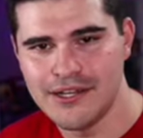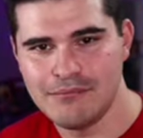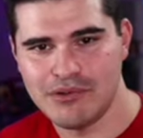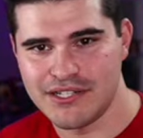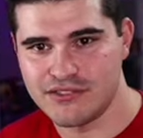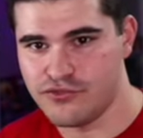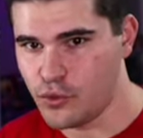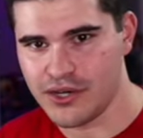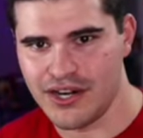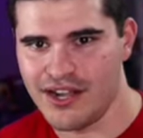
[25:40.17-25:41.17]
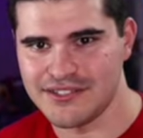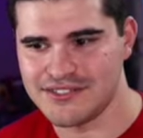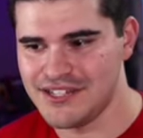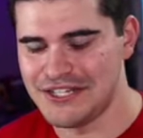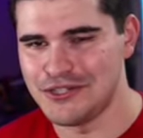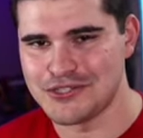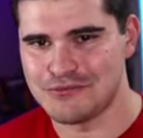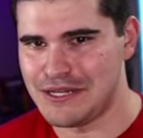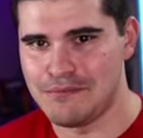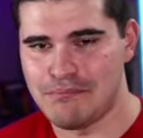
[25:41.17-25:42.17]
but it's four cost, and you
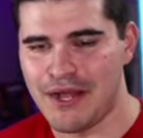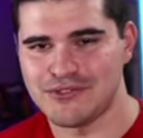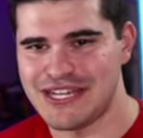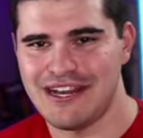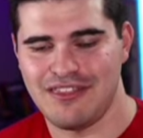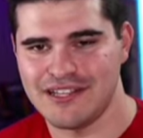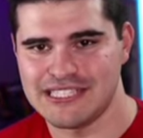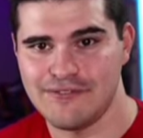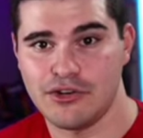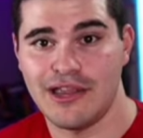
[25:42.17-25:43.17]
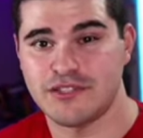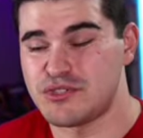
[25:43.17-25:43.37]
just can bounce anything seven or less,